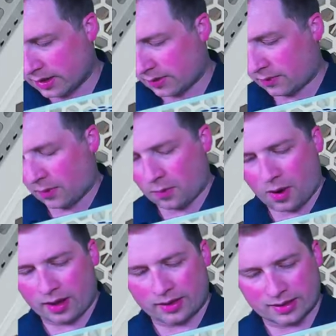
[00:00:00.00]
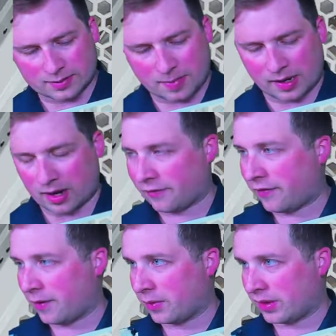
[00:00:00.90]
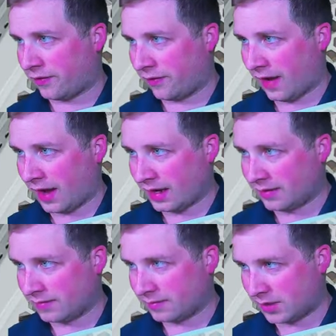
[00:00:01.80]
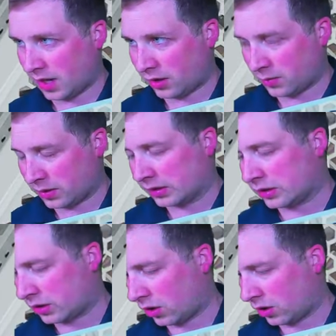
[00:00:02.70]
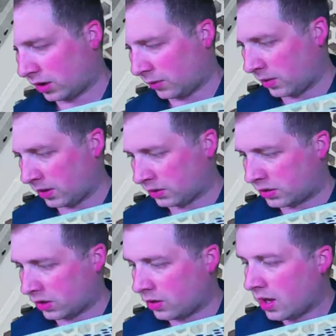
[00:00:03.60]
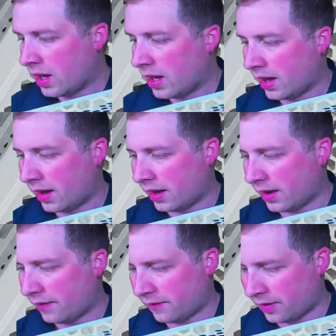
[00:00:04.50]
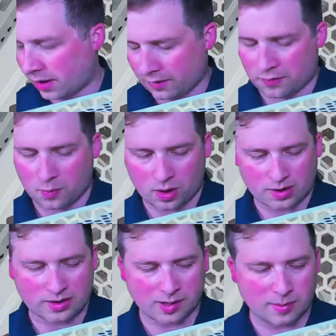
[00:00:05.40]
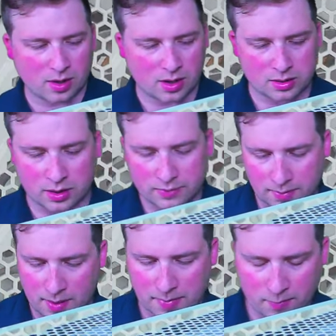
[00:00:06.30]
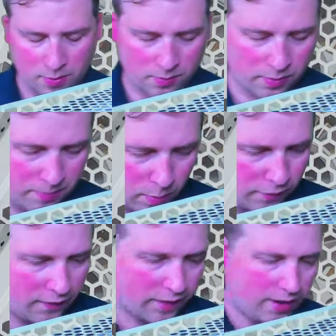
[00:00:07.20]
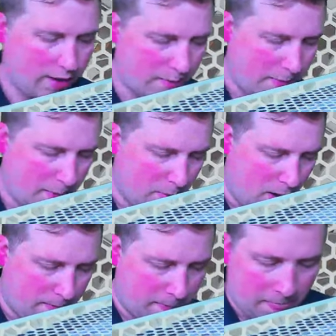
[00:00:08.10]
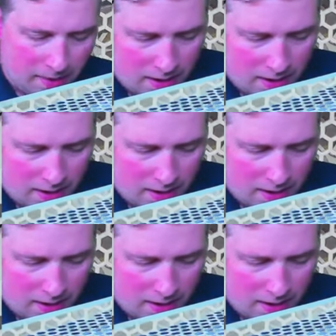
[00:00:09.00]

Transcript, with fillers: while this might not fit with the fan, the other one certainly will. So uh, if, if you to double hard drives, I might be, we'll, we'll find out. It might be a problem,